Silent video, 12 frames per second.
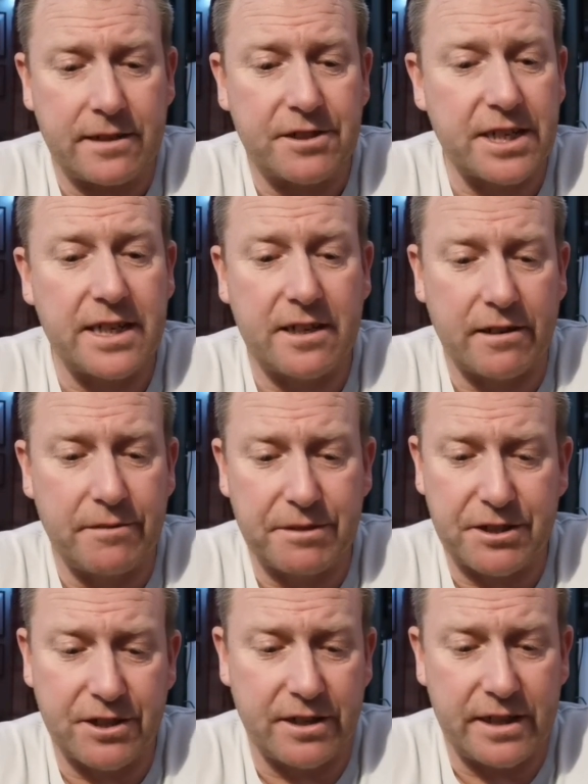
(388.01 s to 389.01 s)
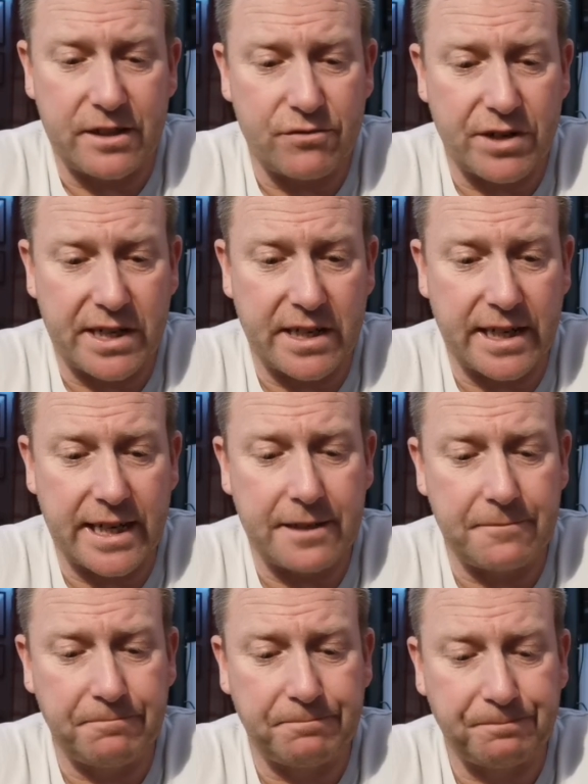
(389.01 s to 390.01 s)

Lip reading: Think I would certainly drink again.